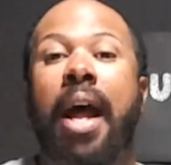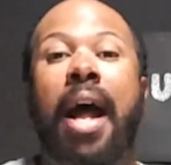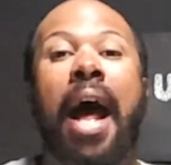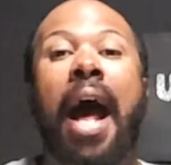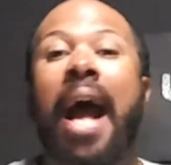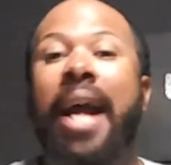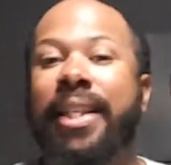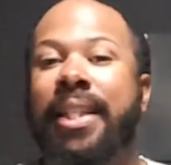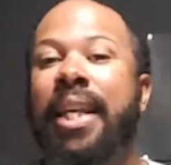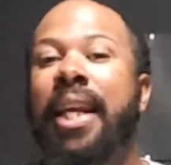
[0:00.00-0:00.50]

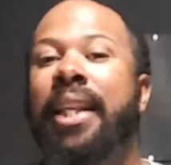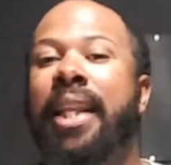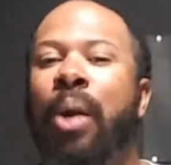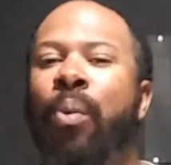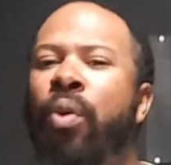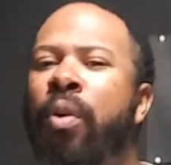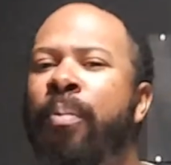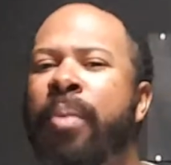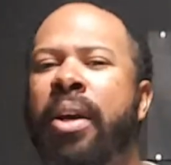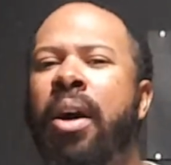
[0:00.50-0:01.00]
I said that they
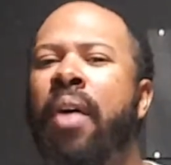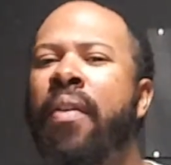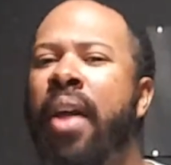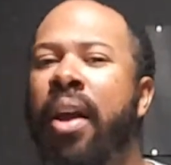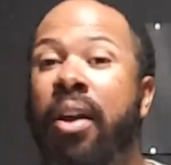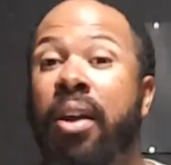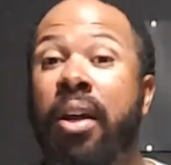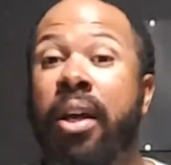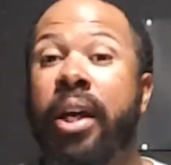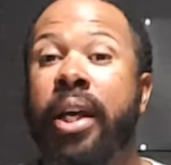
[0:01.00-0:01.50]
wouldn't be all
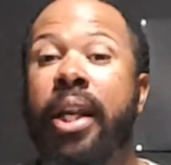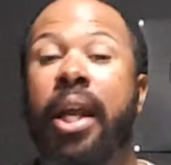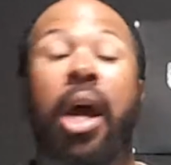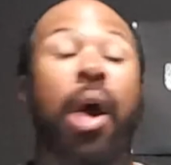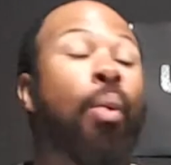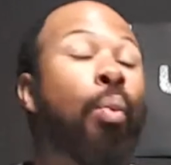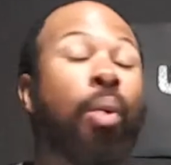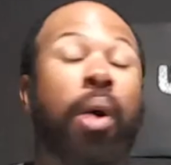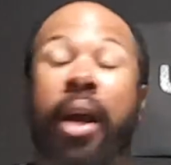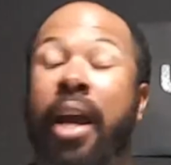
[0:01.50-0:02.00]
that good.
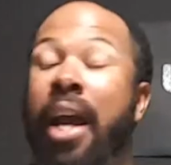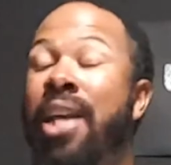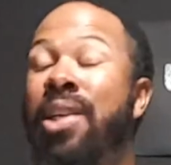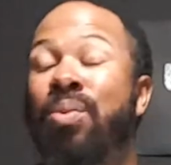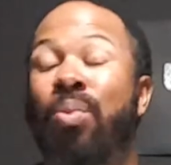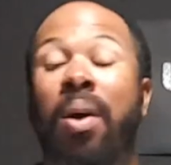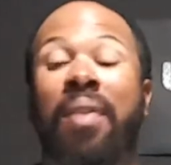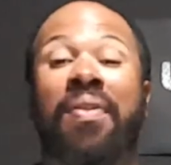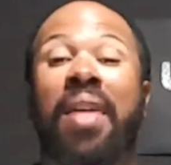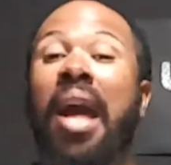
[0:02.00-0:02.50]
Well, guess
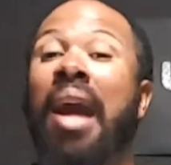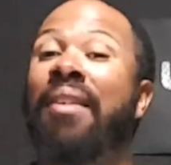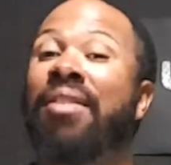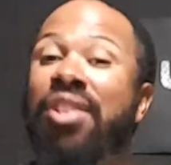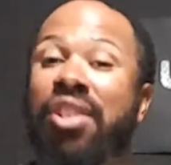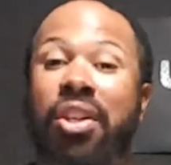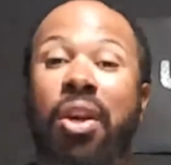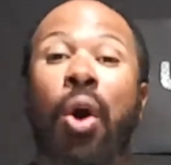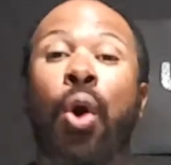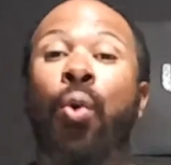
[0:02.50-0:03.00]
what? They've
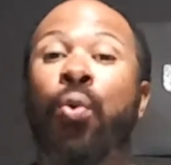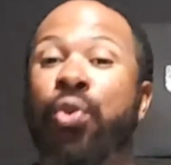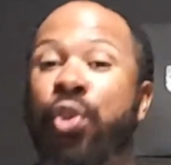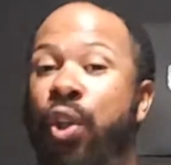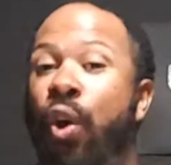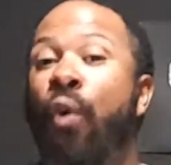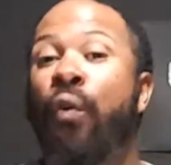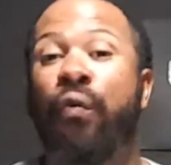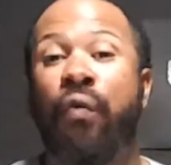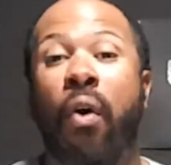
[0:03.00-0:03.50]
shown
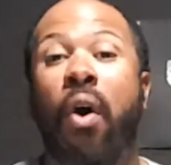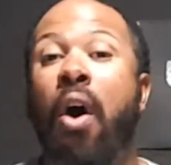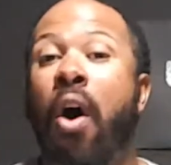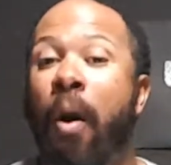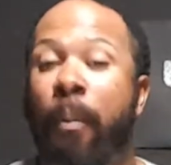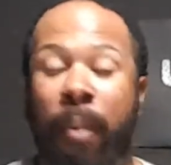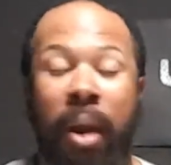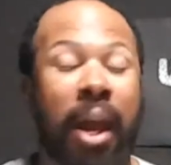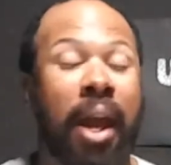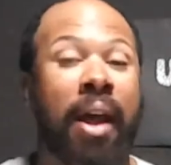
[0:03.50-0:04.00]
so
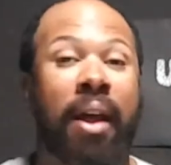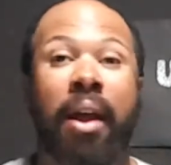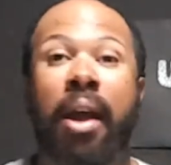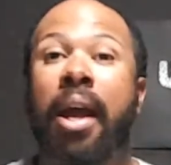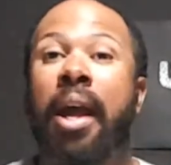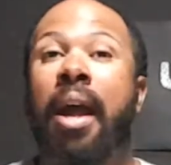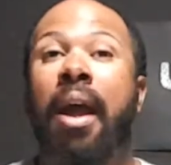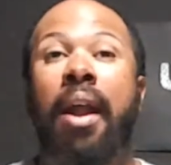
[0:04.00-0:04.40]
far, man.